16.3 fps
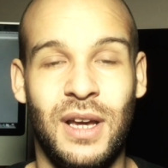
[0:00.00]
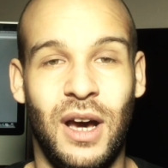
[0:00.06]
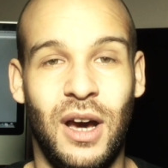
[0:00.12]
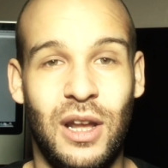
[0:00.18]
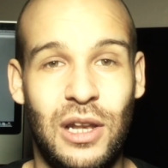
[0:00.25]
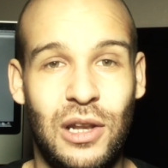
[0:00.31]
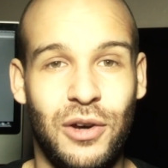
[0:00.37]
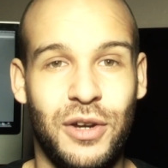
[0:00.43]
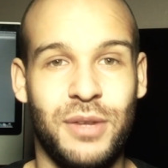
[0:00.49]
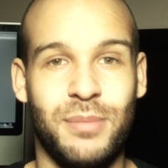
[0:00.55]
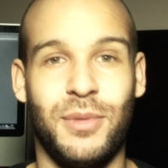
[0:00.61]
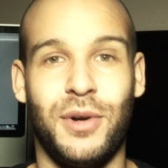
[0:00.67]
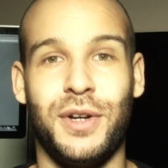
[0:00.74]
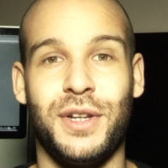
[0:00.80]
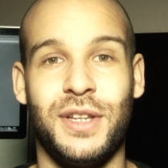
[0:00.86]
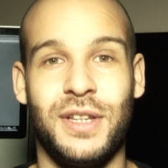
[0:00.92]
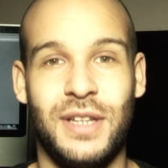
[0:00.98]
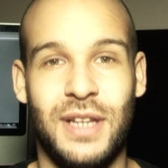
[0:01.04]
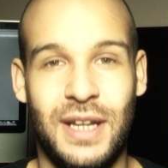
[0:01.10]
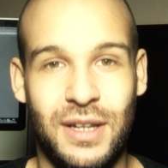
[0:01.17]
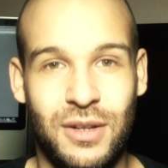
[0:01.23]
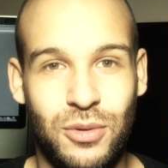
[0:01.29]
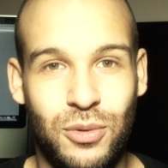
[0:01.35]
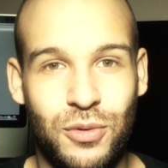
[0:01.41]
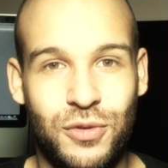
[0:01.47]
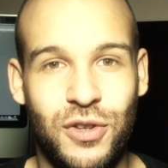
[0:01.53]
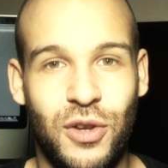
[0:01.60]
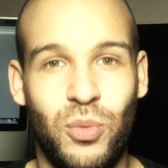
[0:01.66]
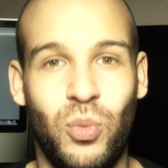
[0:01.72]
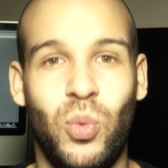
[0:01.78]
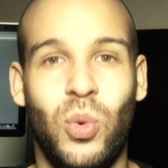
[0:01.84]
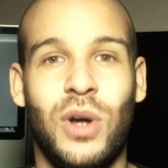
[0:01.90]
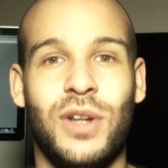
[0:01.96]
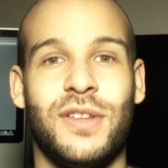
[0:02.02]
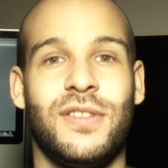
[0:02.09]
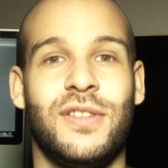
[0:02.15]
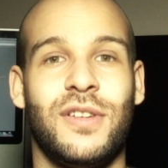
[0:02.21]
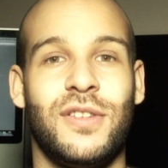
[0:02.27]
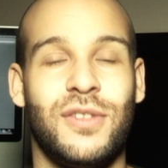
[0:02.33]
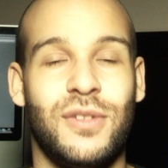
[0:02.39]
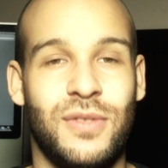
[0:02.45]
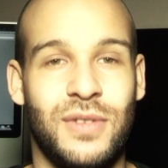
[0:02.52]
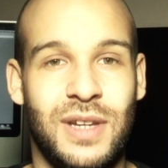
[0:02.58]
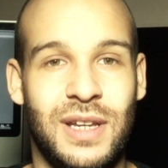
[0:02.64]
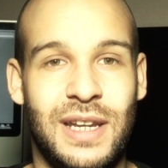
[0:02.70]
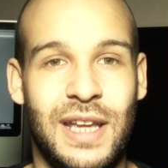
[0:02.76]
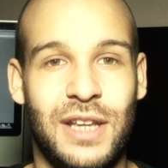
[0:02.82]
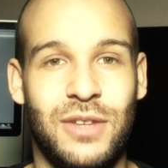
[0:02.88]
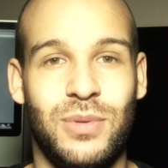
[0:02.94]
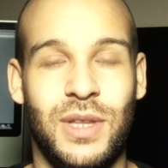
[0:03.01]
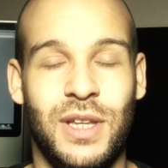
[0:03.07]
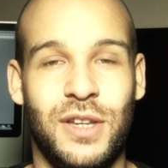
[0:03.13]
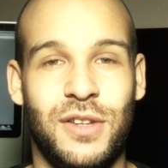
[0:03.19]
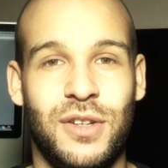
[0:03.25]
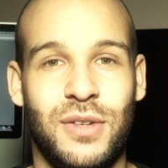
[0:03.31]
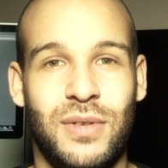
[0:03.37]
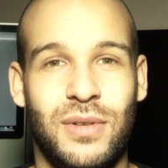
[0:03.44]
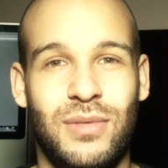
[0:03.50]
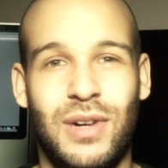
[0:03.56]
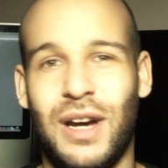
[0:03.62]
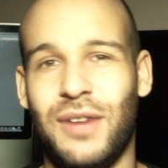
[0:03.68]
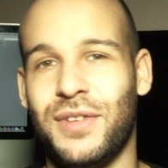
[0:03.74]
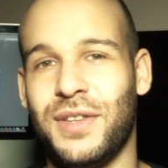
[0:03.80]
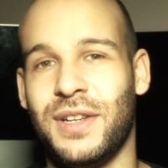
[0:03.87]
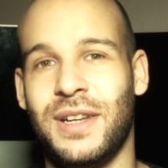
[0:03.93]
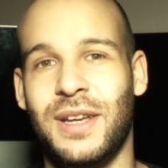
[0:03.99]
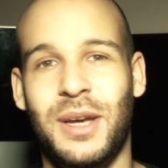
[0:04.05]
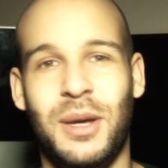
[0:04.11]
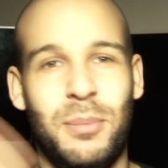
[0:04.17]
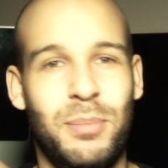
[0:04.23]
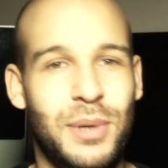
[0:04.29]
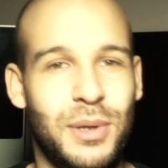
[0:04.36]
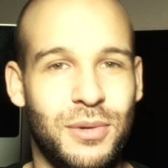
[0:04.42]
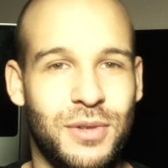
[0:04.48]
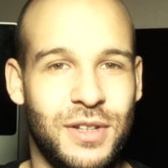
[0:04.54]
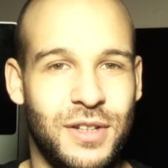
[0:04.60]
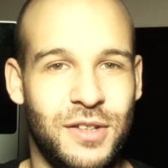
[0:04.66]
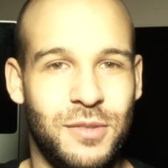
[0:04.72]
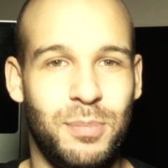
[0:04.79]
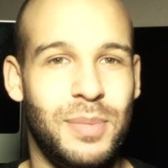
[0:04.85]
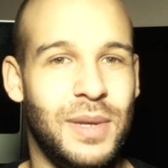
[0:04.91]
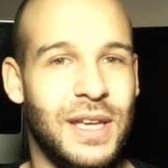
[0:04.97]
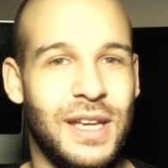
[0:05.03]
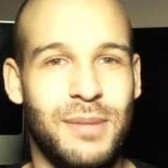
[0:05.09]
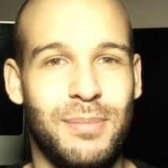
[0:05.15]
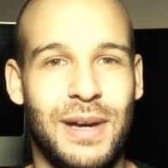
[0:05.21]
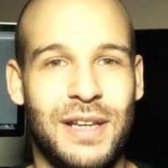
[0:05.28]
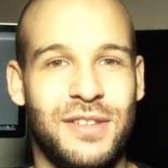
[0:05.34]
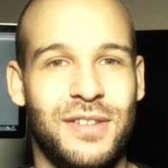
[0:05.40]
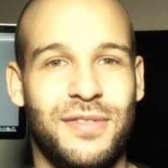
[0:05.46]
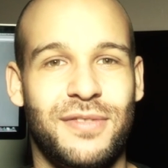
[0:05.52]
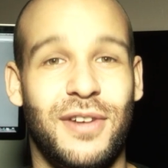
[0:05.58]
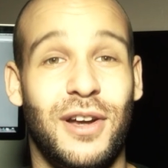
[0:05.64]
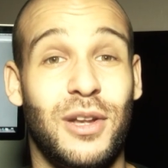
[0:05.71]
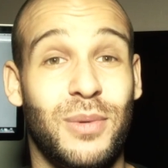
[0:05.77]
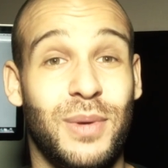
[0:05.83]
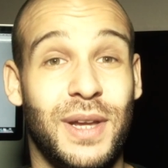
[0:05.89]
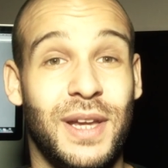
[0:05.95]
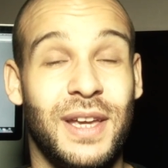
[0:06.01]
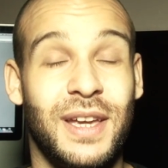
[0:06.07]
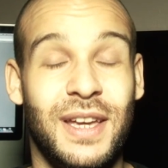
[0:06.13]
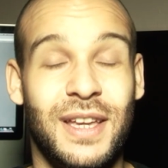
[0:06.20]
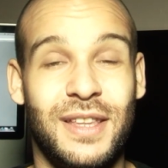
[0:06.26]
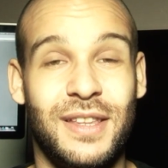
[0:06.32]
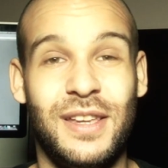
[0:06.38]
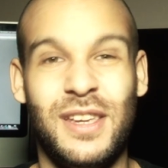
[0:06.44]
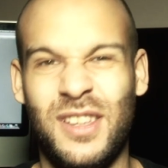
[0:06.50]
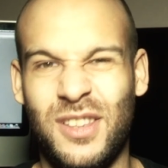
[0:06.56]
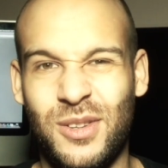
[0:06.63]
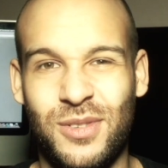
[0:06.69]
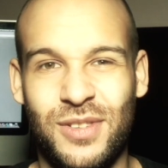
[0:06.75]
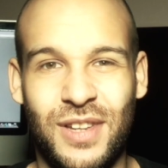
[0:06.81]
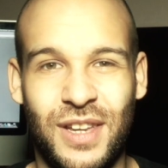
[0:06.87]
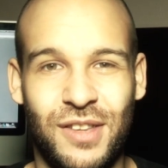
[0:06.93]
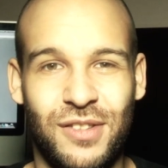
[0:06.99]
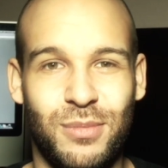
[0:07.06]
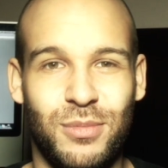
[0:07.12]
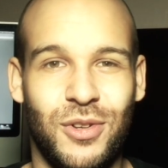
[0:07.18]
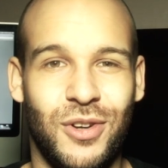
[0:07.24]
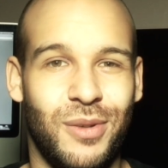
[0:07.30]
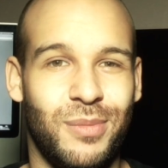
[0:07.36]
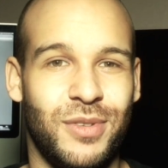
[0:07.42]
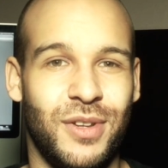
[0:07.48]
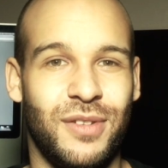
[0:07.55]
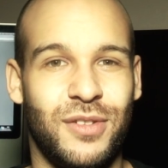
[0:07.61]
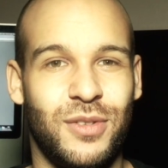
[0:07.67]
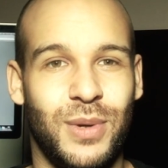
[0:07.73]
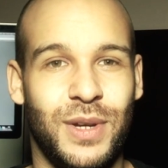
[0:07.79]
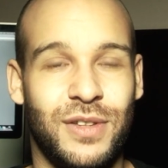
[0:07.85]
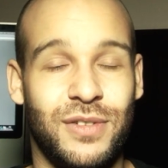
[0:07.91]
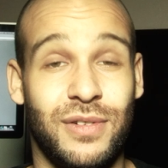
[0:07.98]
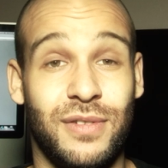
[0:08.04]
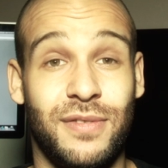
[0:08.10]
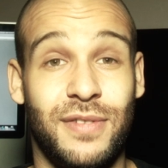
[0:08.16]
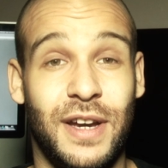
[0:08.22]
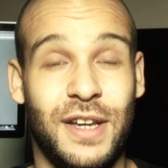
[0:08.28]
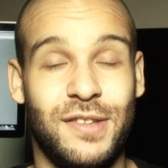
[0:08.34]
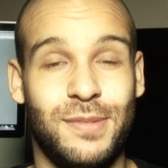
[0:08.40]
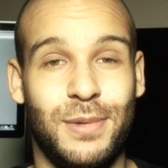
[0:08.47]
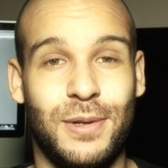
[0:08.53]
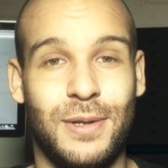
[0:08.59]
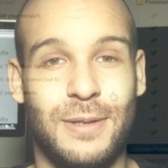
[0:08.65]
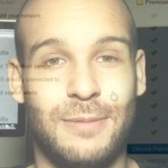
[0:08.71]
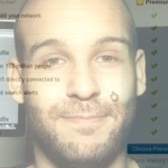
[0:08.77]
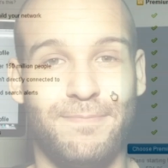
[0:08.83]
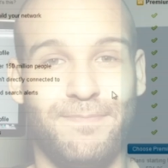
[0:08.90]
are like-minded and also want to sort of connect with each other, rather than building this big massive following that you do see sometimes on Twitter and Facebook.